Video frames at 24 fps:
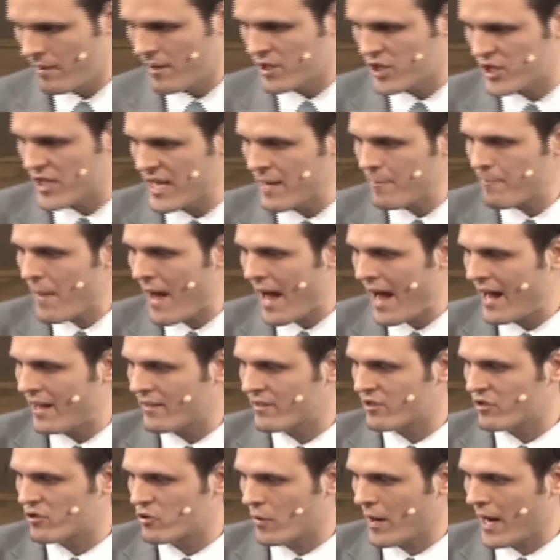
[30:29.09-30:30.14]
The sheep that
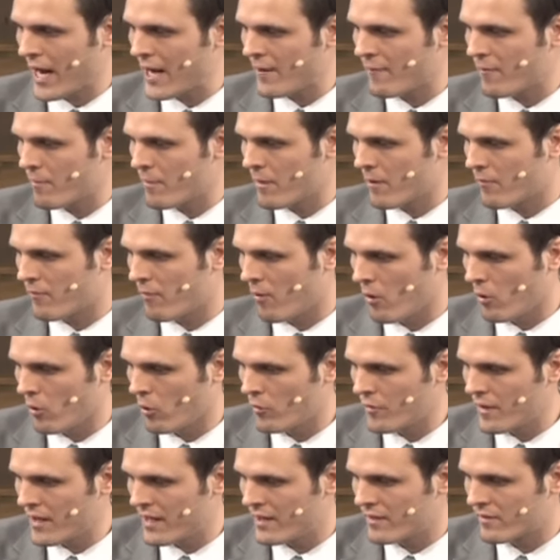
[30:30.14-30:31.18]
has strayed from the
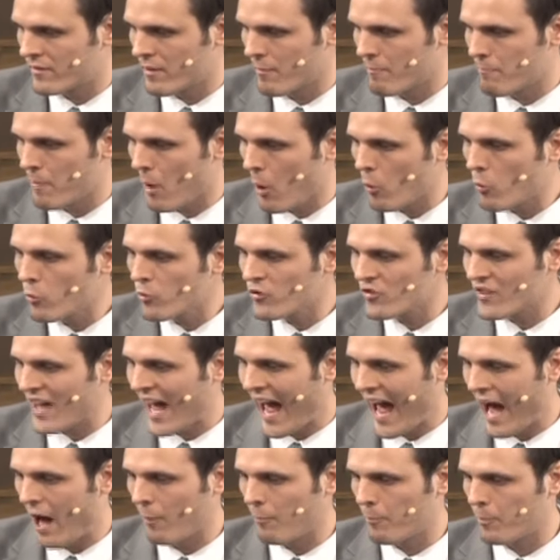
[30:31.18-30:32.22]
fold is the most
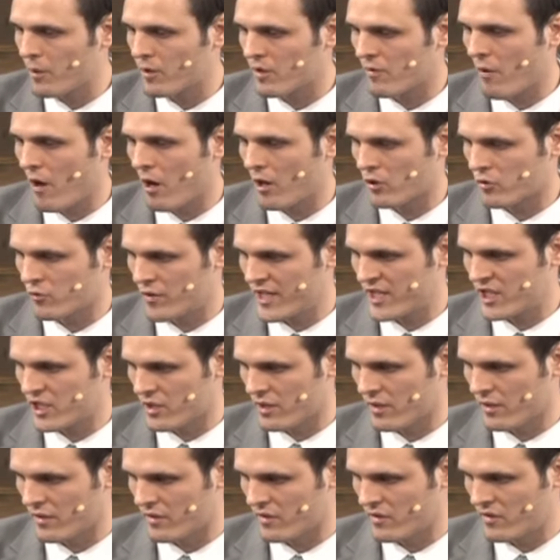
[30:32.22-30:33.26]
helpless of all
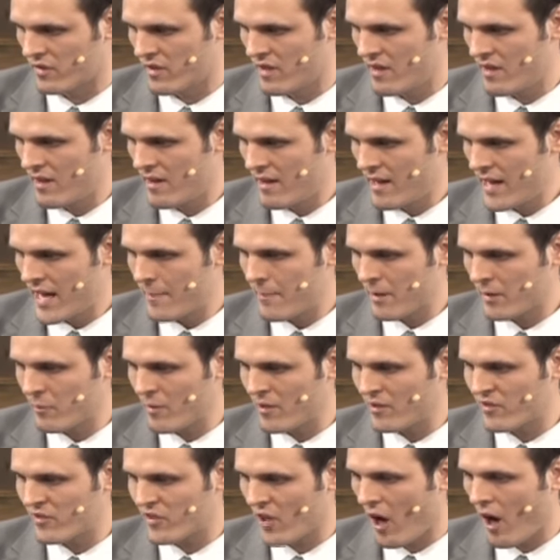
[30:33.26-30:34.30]
creatures. It must
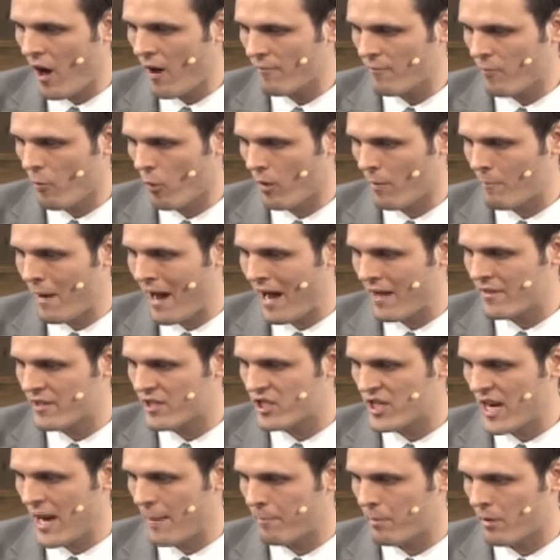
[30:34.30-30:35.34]
be sought for by the
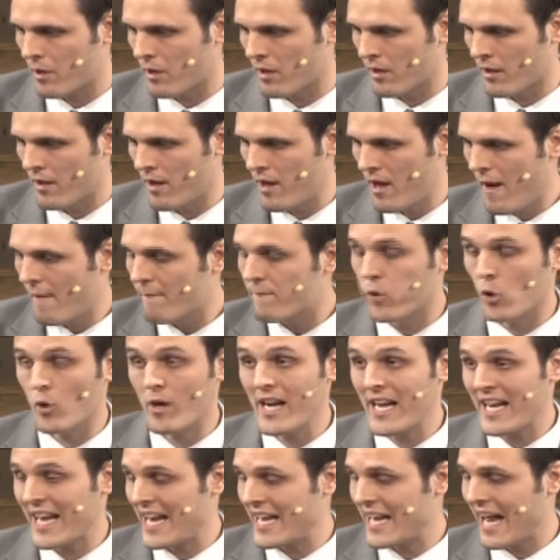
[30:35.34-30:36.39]
shepherd,
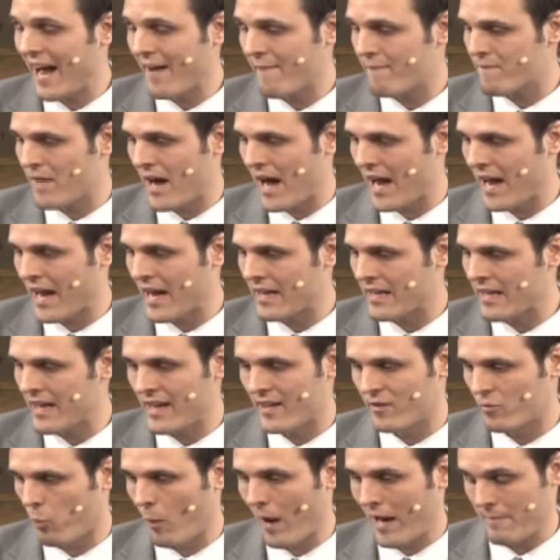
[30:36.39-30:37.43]
for it cannot find
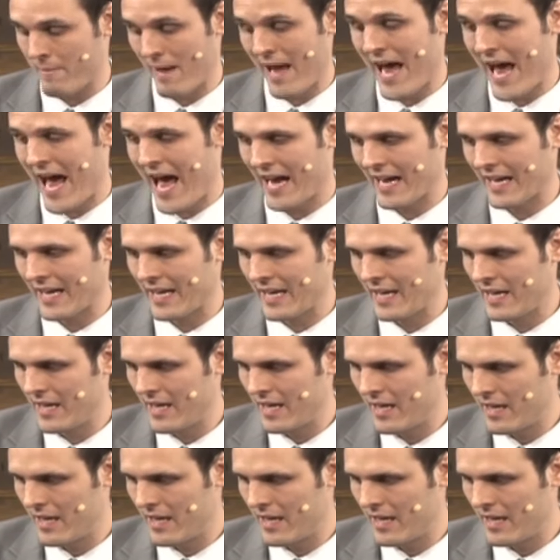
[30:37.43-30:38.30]
its way back.